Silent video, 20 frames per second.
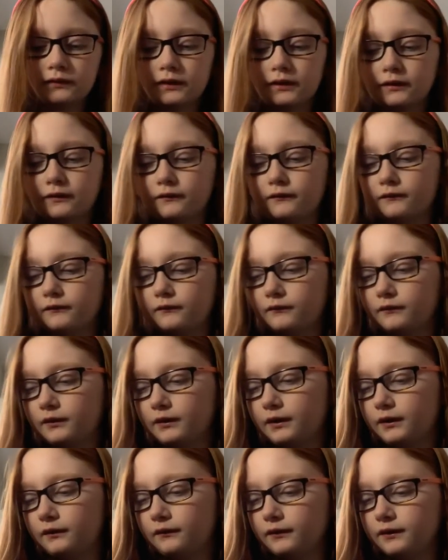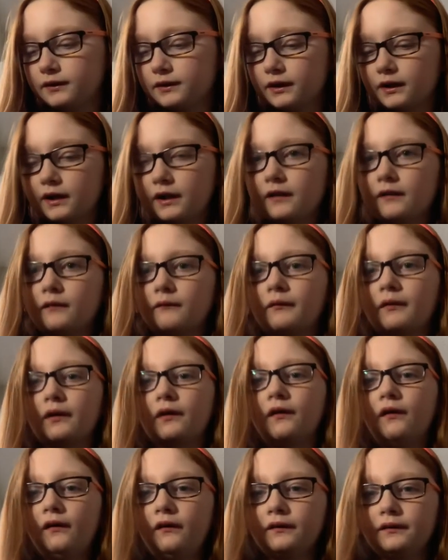So, you always gotta either
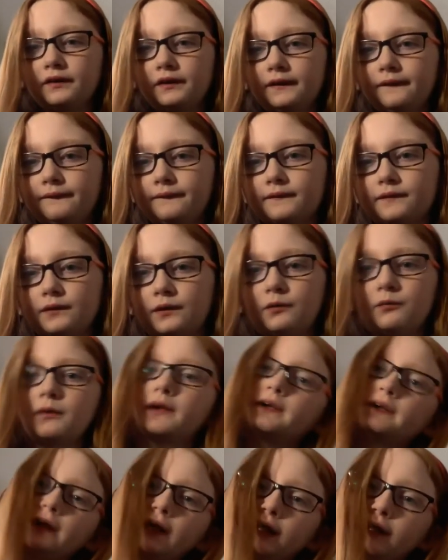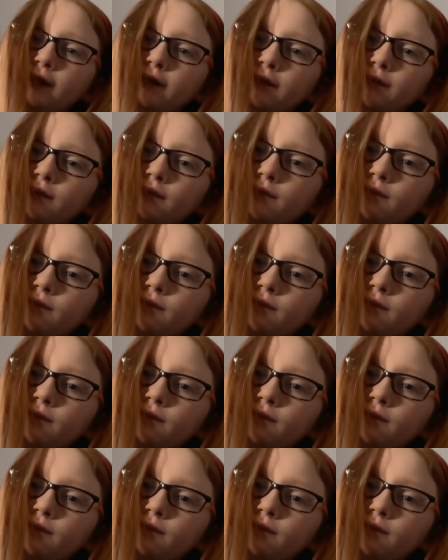wear long sleeves or bring a jacket.